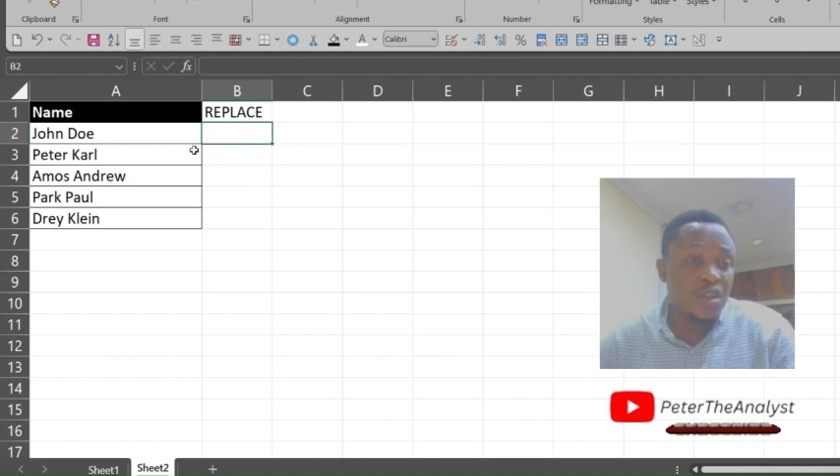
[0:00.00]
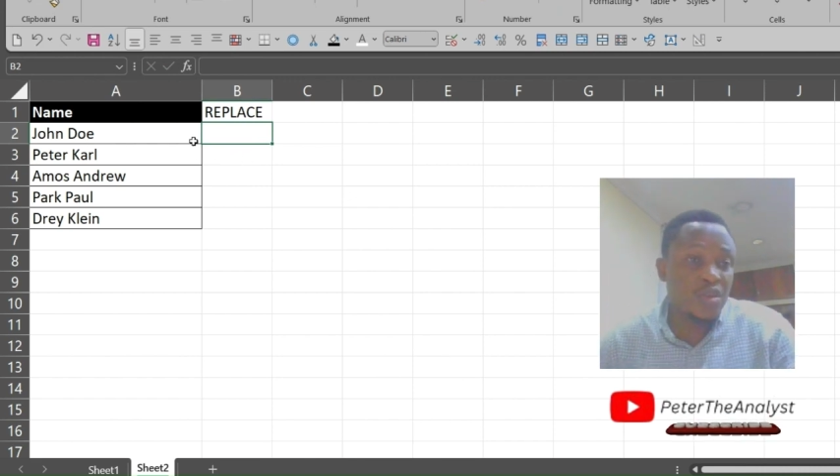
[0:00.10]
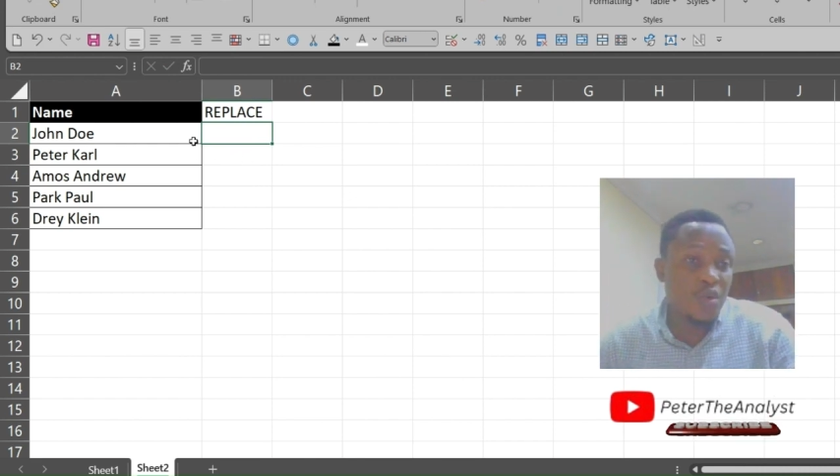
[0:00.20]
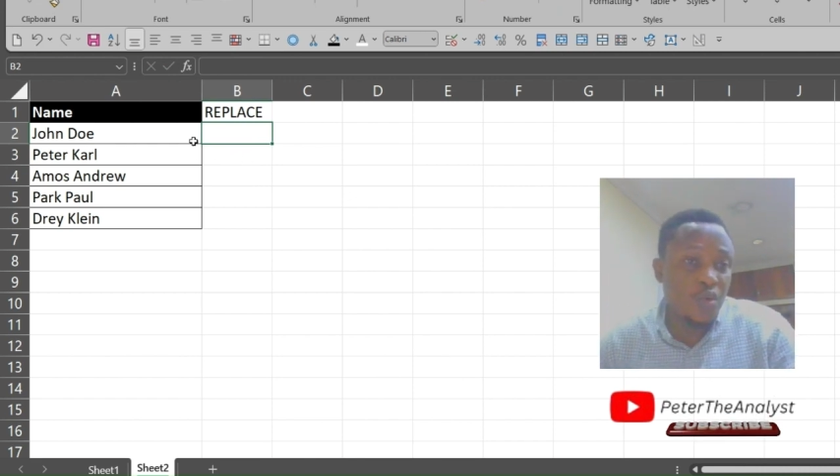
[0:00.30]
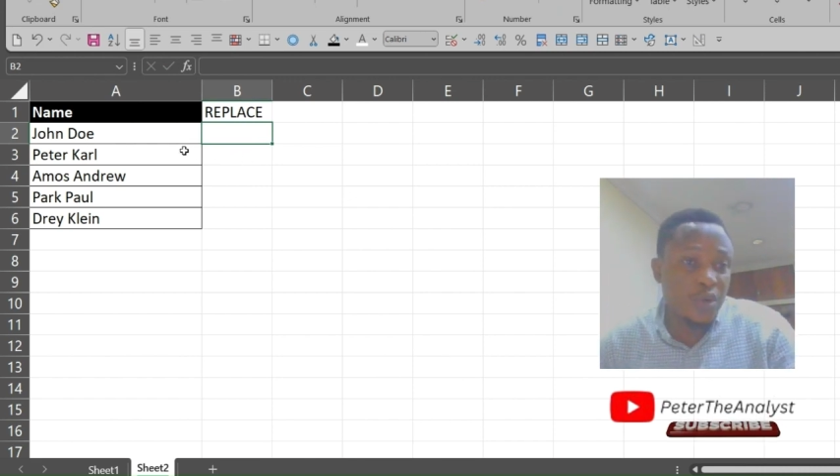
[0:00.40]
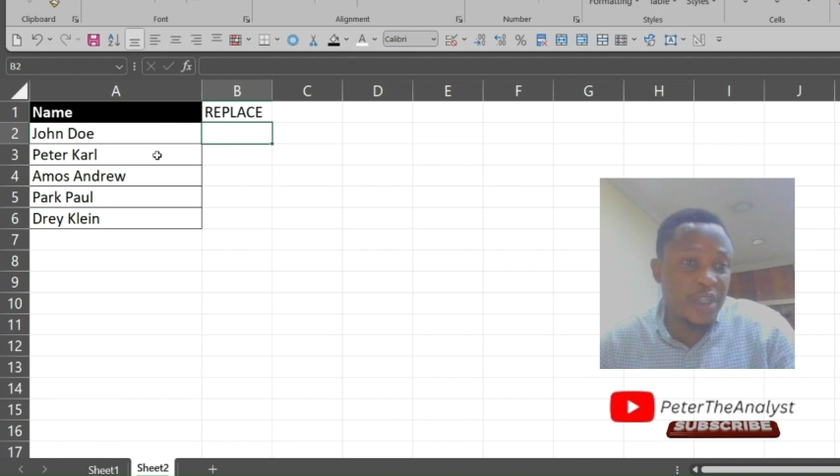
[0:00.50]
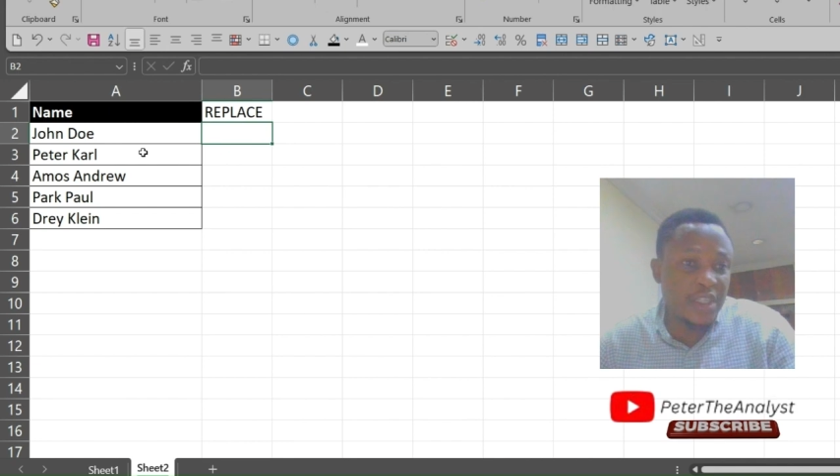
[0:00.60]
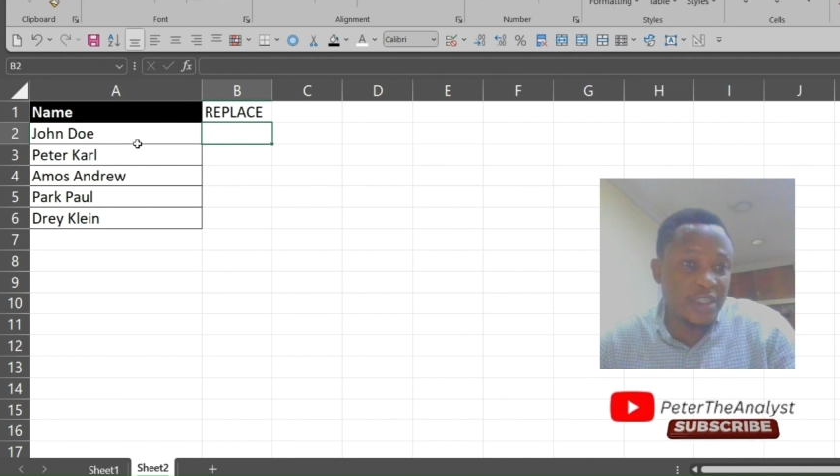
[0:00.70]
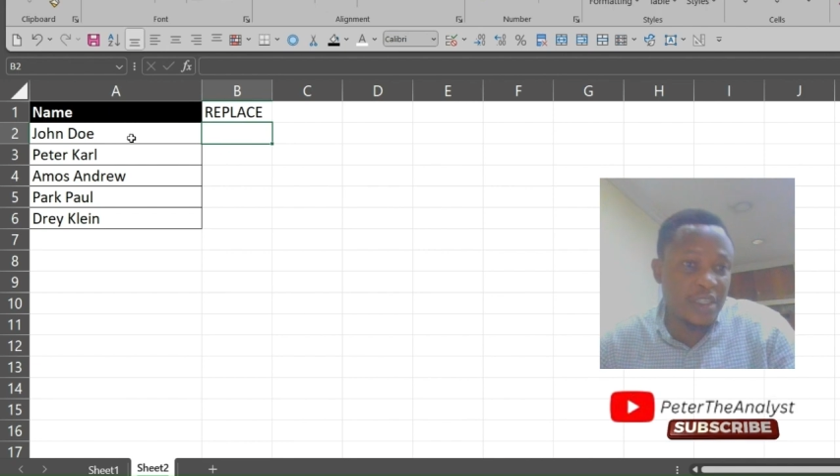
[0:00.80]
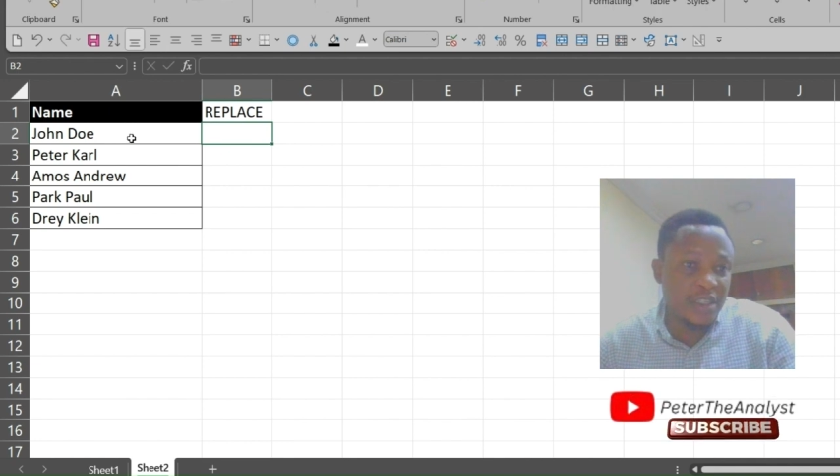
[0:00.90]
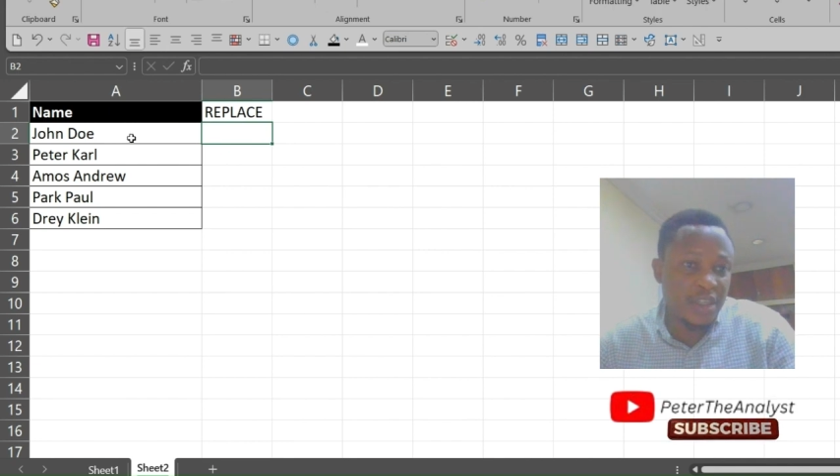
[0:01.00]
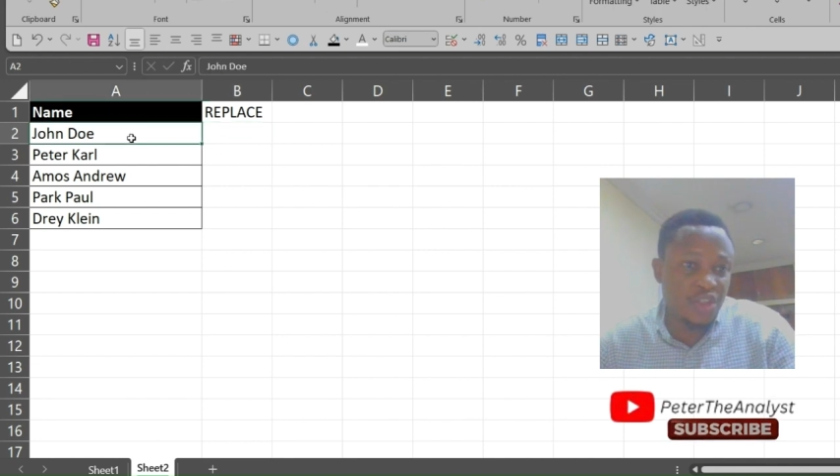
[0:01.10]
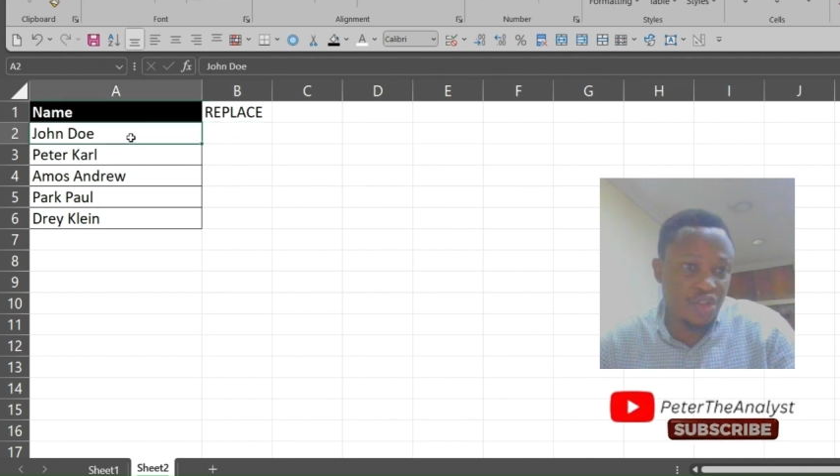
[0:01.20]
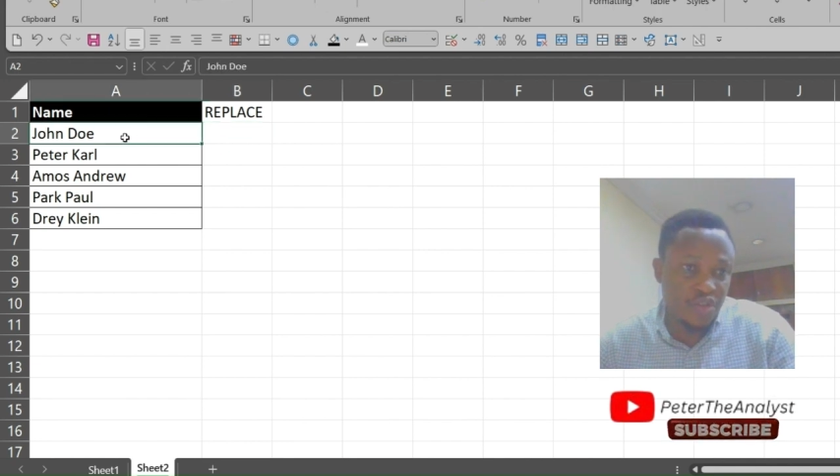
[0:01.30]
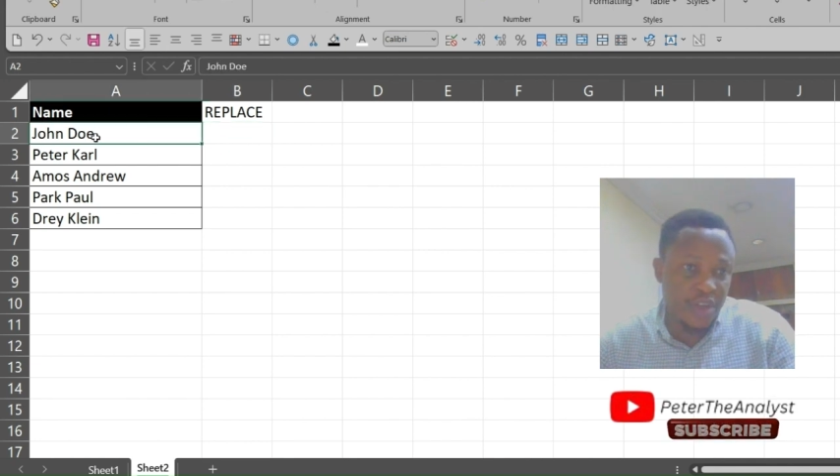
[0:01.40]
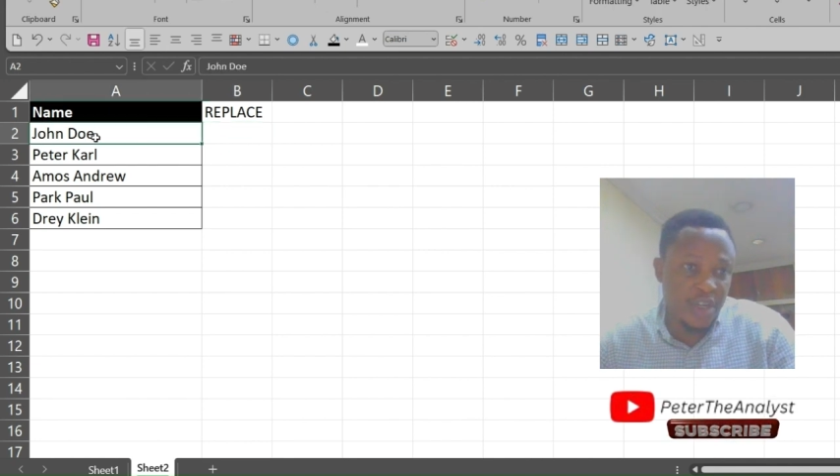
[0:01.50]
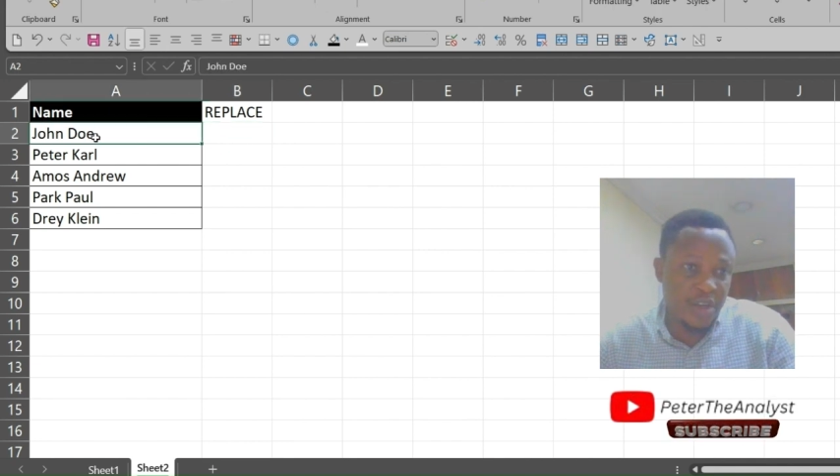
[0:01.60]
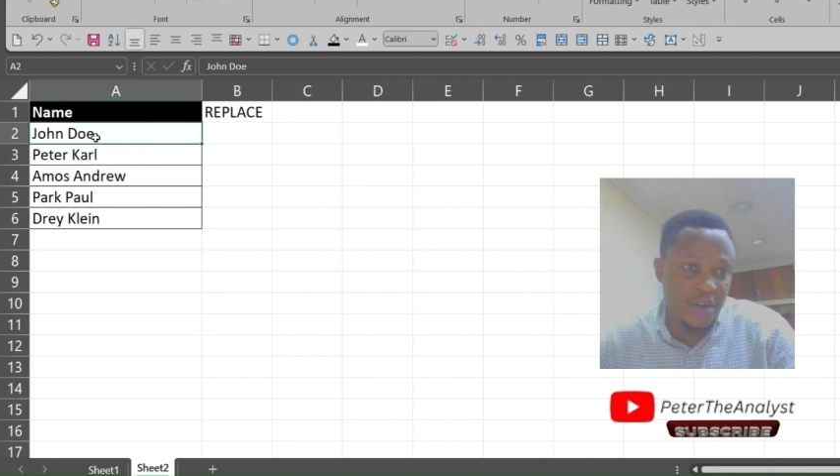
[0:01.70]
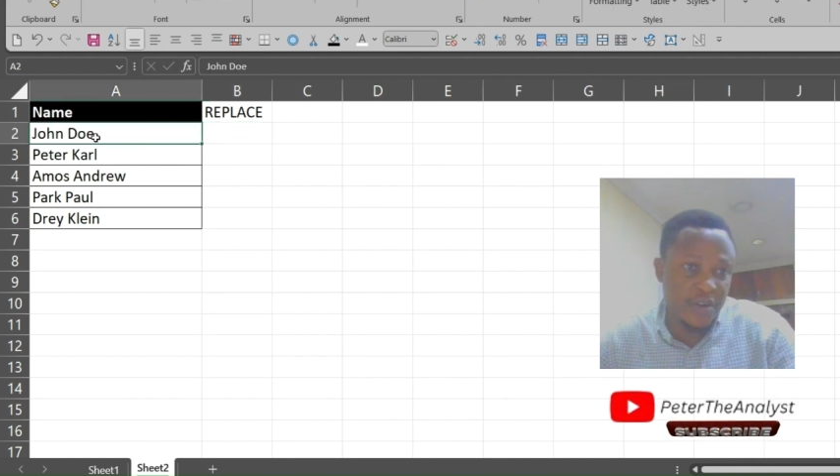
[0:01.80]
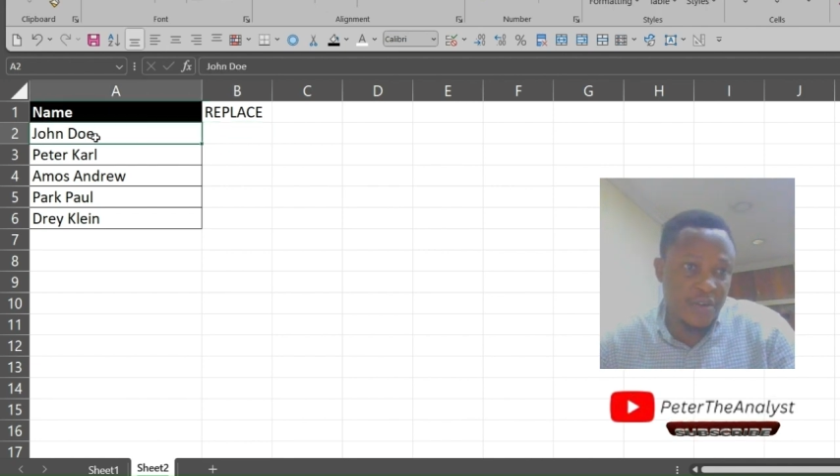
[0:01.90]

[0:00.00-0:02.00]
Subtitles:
So this is a string.